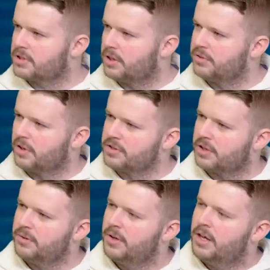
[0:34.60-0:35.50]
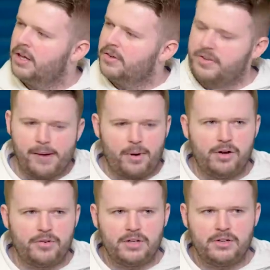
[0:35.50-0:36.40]
yourself, Gnonto. You came
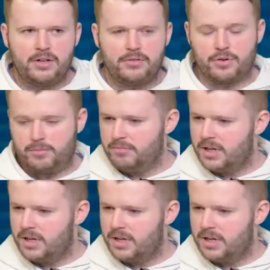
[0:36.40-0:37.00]
over from